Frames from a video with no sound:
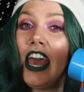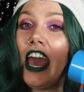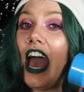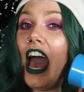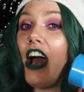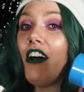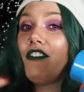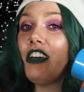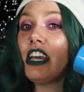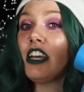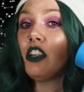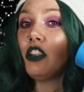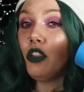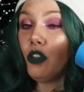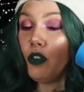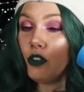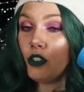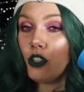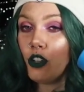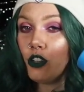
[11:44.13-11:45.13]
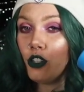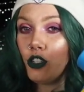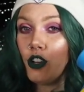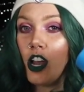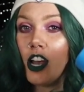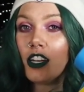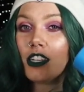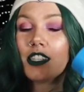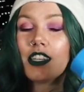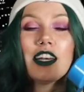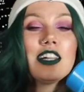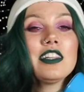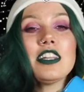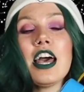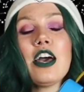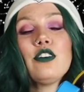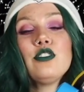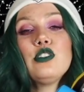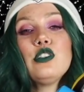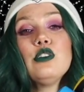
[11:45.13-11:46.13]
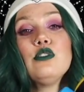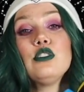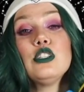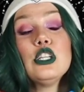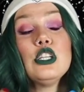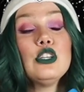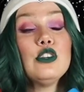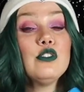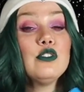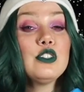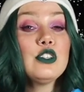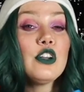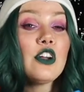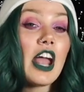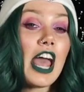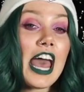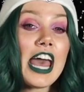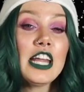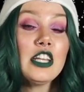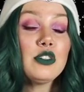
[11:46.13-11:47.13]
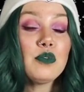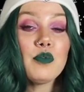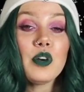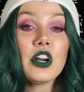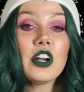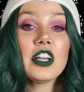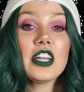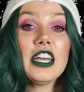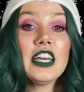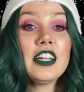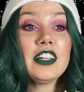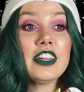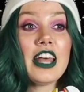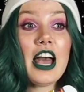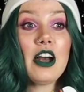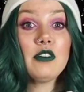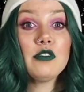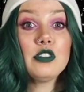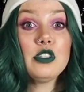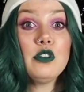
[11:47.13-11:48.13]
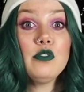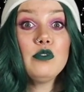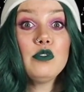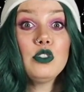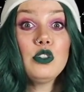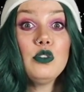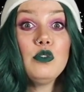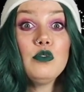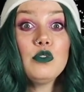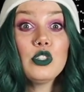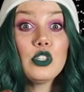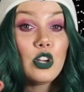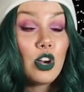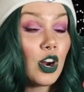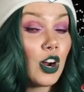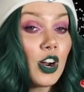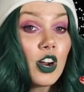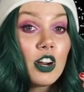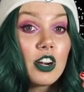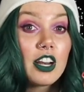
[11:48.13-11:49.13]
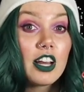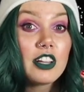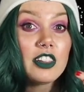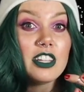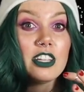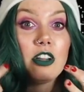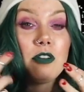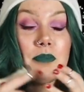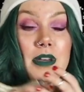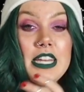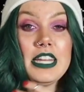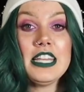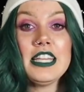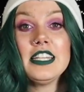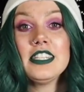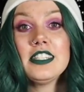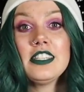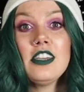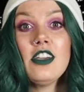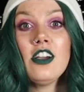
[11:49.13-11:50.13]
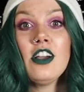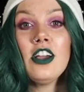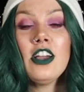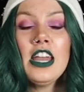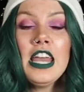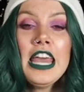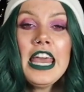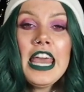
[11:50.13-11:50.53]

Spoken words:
Having looser trucks allows you to use your edge work. It allows you to turn a little bit easier,